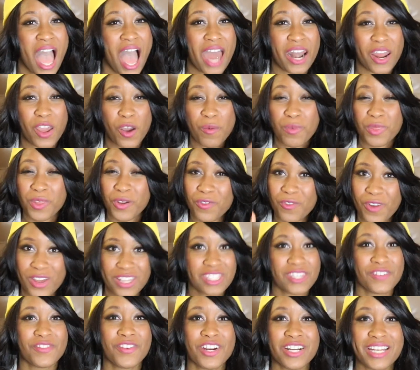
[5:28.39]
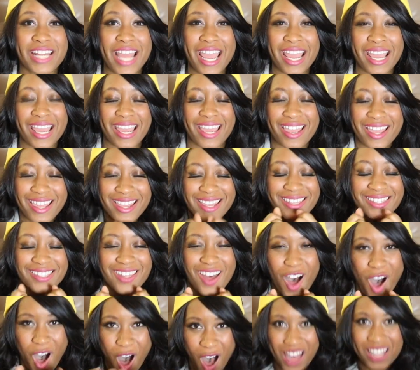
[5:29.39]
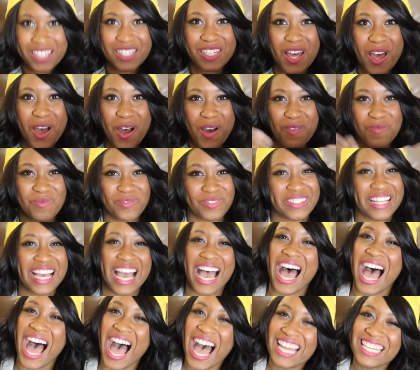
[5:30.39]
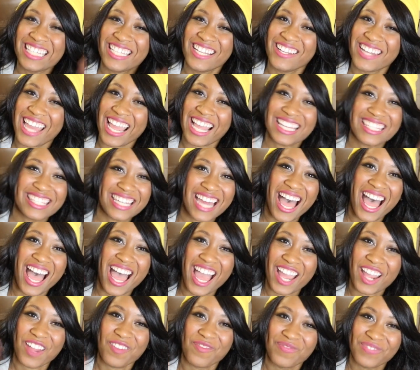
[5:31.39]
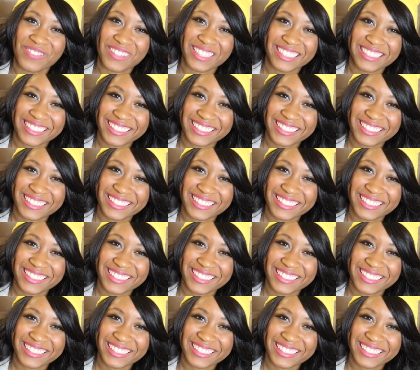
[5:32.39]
and I hope the rest of your day is awesome. Until next time!